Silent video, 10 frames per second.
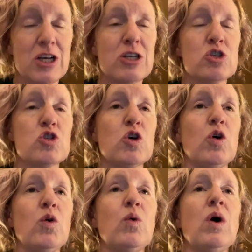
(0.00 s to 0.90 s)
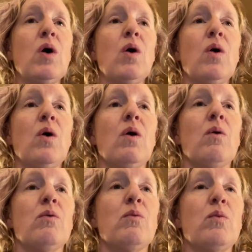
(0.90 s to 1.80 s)
So
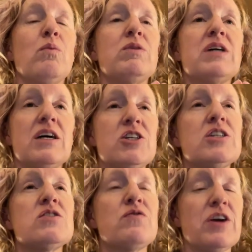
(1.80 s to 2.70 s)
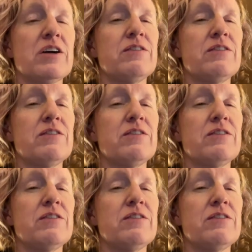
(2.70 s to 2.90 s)
touch is very,